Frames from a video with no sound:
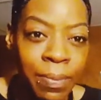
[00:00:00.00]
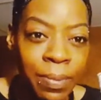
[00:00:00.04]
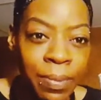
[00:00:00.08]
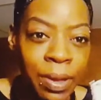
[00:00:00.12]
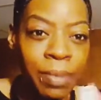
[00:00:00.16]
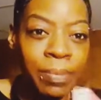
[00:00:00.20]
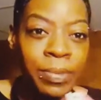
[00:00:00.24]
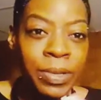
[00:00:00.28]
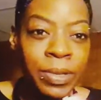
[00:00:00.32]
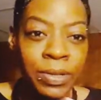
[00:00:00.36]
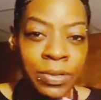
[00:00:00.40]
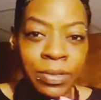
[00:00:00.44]

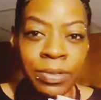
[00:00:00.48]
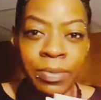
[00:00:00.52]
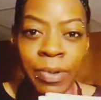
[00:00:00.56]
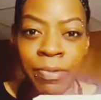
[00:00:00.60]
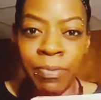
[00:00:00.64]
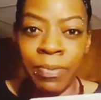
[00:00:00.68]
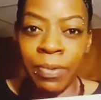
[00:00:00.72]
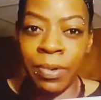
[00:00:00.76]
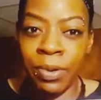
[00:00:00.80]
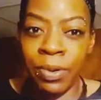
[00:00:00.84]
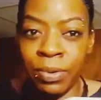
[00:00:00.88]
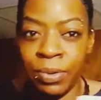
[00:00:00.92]
I'm using my
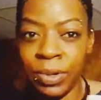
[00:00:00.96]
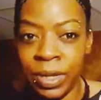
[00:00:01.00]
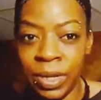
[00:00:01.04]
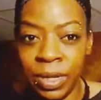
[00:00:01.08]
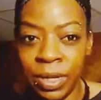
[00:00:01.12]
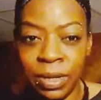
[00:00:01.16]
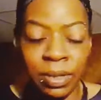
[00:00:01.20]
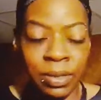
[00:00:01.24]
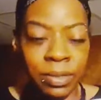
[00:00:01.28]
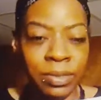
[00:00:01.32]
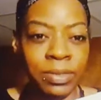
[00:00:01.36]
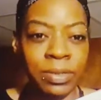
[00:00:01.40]
phone
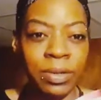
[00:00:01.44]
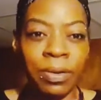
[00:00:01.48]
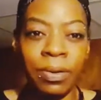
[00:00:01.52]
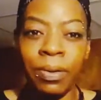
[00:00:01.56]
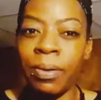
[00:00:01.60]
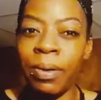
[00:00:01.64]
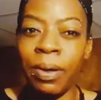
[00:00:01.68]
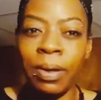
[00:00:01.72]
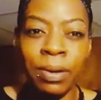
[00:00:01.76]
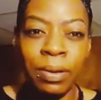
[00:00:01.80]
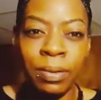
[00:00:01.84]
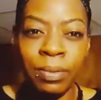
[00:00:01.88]
again,
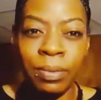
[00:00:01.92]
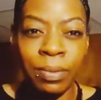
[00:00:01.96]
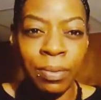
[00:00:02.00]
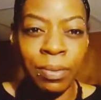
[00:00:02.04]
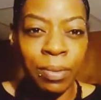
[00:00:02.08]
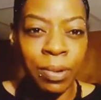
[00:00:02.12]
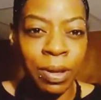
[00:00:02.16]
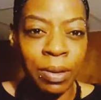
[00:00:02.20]
so I don't know